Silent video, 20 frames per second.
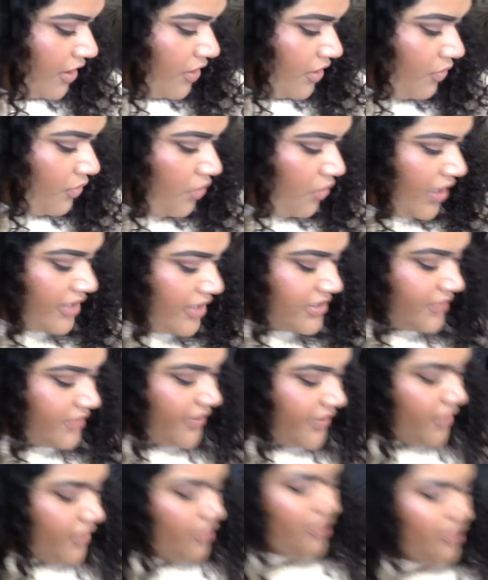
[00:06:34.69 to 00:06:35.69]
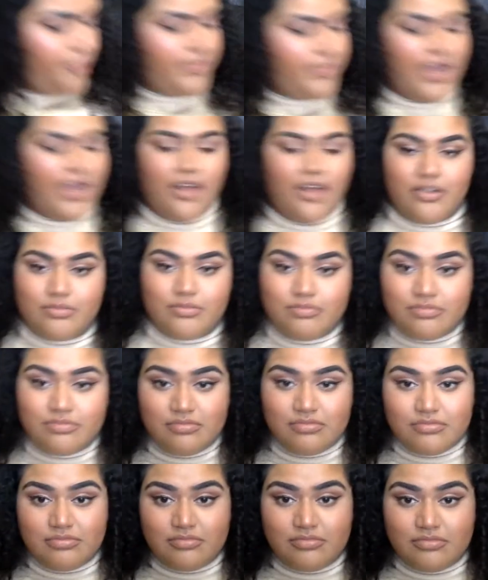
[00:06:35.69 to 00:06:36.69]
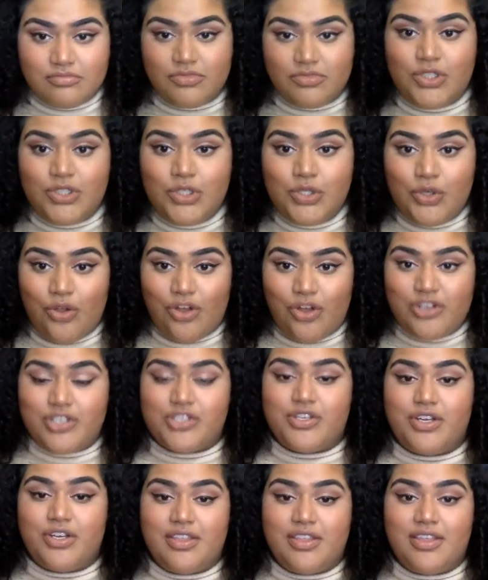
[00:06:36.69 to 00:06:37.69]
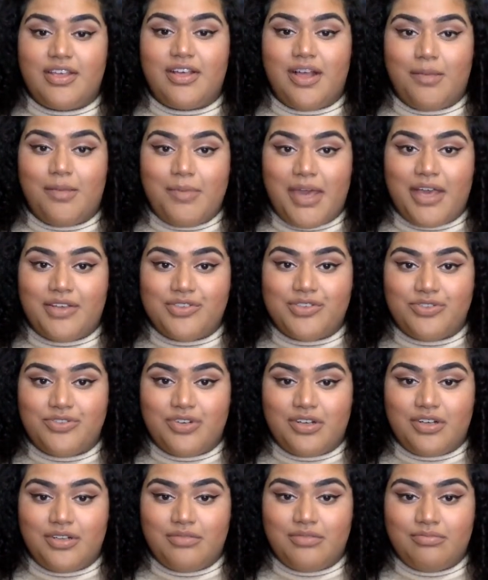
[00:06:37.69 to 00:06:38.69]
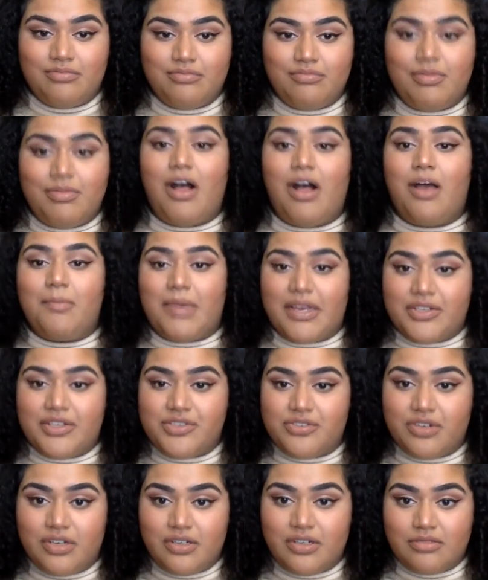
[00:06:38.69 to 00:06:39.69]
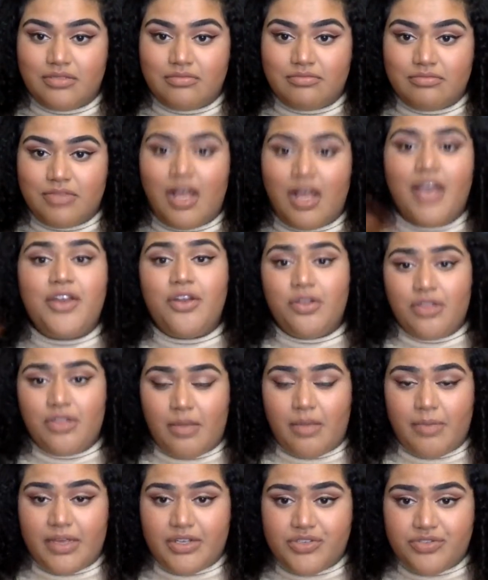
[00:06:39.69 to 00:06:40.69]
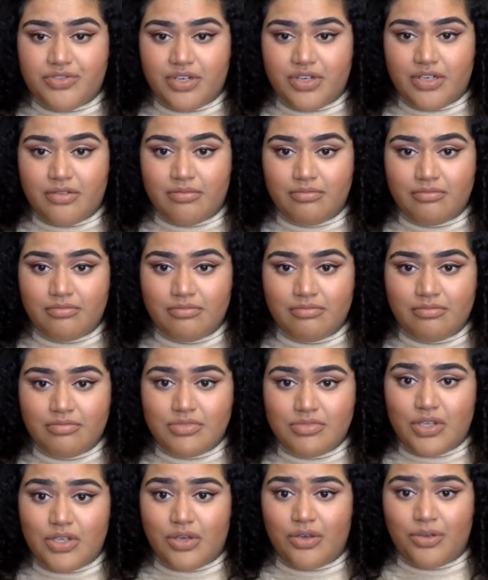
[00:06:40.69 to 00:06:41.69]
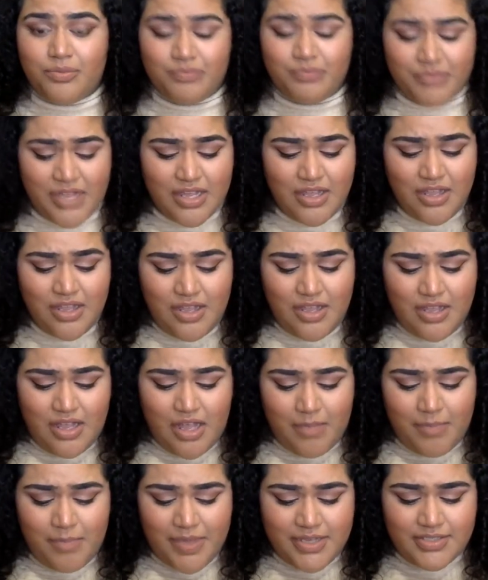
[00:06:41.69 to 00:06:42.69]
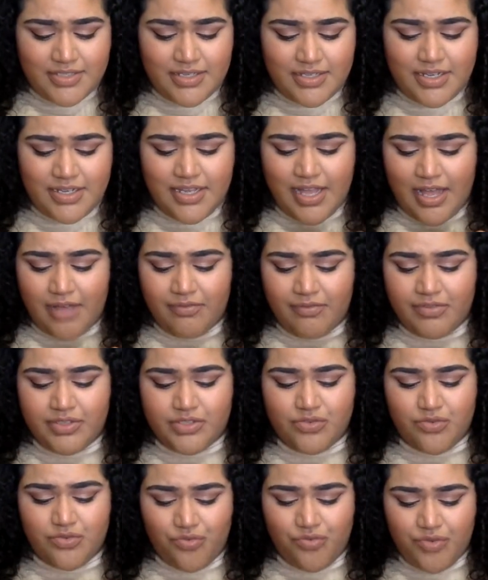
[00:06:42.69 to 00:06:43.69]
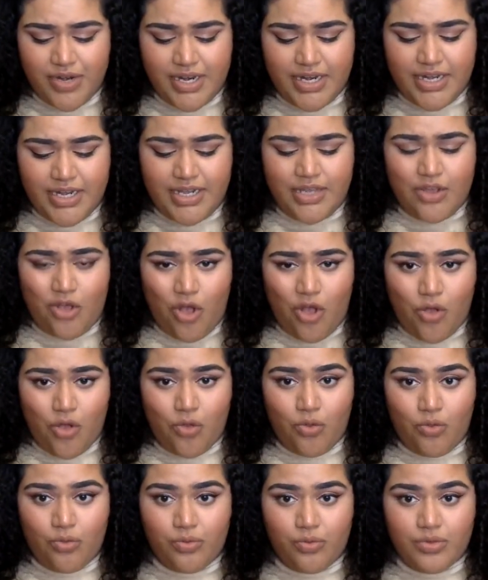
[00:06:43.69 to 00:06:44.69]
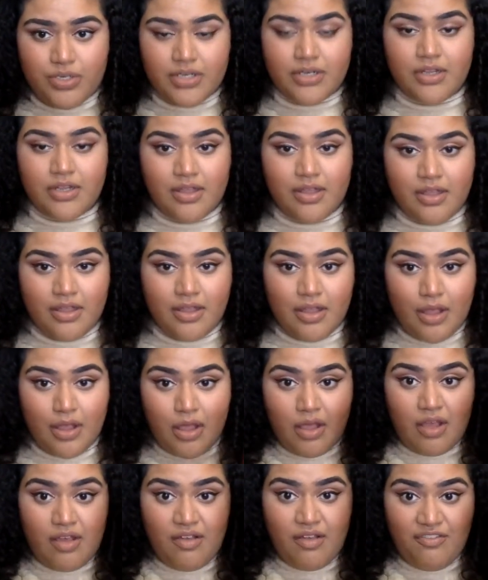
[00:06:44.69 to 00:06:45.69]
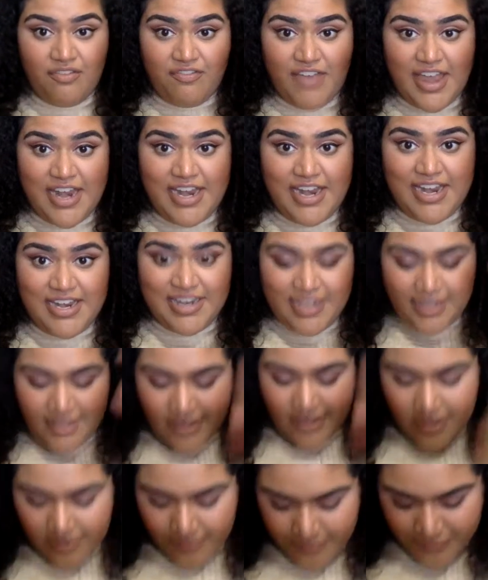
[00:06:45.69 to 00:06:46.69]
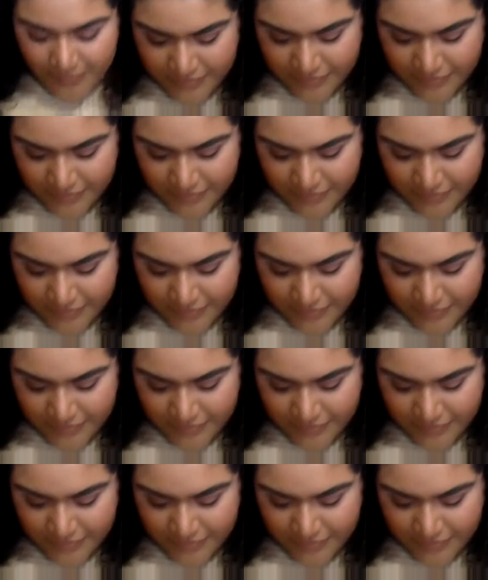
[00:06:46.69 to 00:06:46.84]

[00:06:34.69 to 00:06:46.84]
what else have I got? Now, you lot are just going to think I'm extra, but I'm extra. I know that I'm extra. So I basically have this really old Fendi